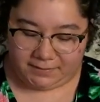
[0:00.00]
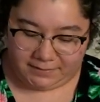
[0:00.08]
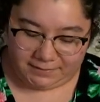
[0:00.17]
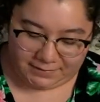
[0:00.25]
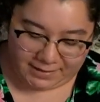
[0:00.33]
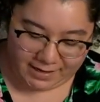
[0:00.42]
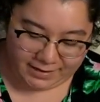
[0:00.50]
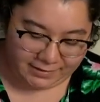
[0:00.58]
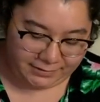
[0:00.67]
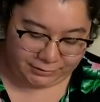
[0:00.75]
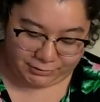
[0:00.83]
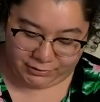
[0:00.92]
That
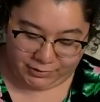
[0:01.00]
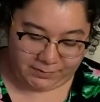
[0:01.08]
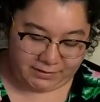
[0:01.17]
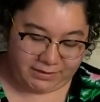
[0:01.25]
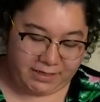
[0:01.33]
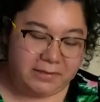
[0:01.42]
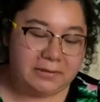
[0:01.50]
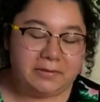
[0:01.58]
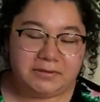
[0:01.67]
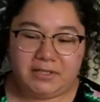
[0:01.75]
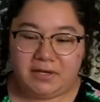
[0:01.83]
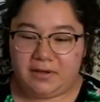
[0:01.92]
is something. It
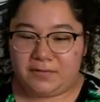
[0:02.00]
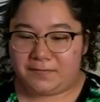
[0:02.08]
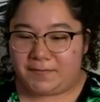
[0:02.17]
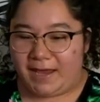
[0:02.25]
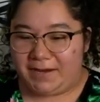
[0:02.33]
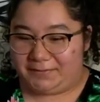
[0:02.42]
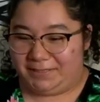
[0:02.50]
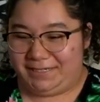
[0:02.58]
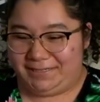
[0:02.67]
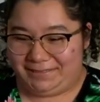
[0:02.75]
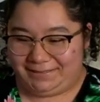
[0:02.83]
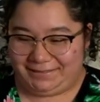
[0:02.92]
looks like a
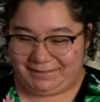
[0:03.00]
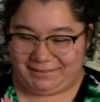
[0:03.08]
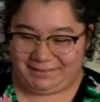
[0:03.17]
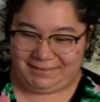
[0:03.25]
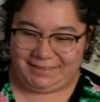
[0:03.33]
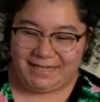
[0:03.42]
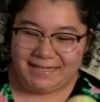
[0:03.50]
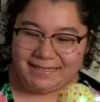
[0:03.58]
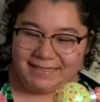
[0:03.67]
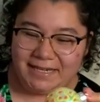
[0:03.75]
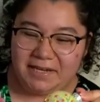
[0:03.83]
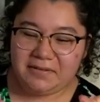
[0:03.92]
virus.
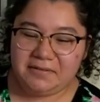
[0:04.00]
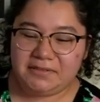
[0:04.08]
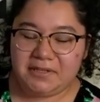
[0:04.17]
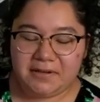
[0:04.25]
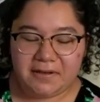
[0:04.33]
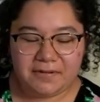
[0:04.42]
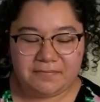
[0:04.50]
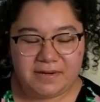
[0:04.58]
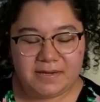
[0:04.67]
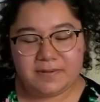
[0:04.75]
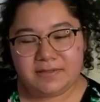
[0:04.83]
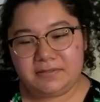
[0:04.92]
It looks like
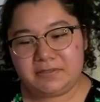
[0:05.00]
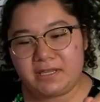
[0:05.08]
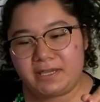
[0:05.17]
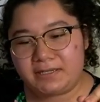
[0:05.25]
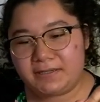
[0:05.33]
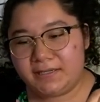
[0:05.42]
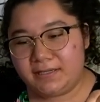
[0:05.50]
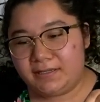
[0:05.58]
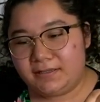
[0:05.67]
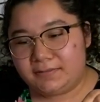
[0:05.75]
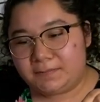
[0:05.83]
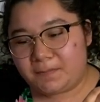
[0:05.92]
amoebas, like
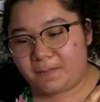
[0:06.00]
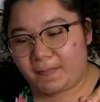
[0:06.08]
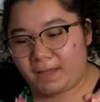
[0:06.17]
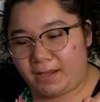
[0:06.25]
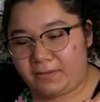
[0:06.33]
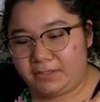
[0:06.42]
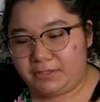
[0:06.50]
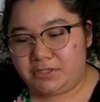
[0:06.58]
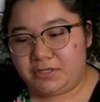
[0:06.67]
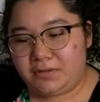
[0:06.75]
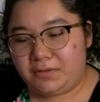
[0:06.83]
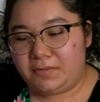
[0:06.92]
how they
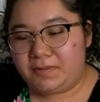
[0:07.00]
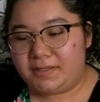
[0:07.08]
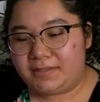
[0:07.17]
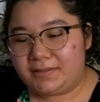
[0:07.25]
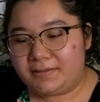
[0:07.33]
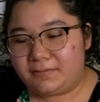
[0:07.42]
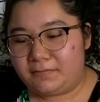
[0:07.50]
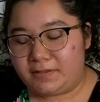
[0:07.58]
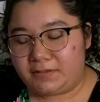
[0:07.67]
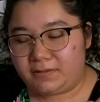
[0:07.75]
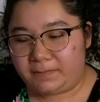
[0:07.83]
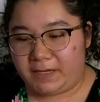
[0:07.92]
show what's
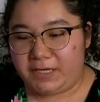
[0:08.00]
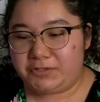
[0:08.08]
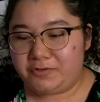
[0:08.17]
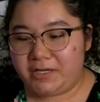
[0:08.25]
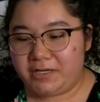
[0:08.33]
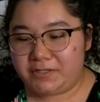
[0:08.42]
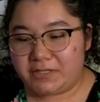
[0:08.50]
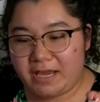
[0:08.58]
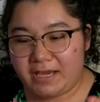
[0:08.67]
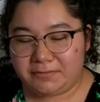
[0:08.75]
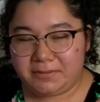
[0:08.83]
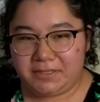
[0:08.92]
on the petri dish.
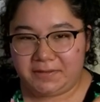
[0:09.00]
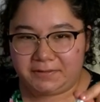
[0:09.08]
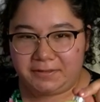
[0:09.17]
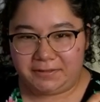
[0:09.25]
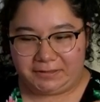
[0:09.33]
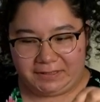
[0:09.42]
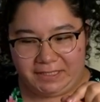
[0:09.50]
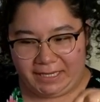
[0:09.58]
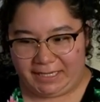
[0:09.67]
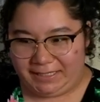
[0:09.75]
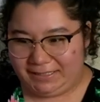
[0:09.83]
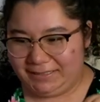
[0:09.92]
That's what this looks
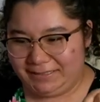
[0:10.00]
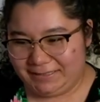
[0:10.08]
like.